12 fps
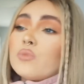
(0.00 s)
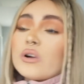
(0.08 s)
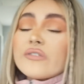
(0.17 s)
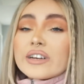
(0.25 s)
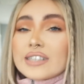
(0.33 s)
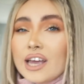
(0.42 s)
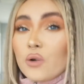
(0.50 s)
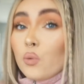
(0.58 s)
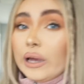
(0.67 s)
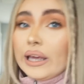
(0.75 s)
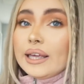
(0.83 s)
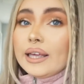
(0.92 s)
Whenever I say
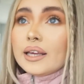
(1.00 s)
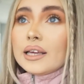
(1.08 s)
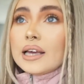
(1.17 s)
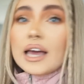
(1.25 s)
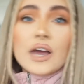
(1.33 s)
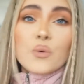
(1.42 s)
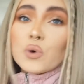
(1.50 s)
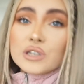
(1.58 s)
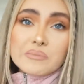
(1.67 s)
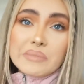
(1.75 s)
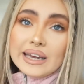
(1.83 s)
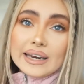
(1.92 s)
we, it
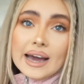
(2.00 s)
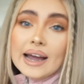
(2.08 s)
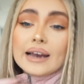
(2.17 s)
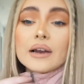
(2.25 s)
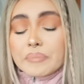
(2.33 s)
wasn't me and Kyle.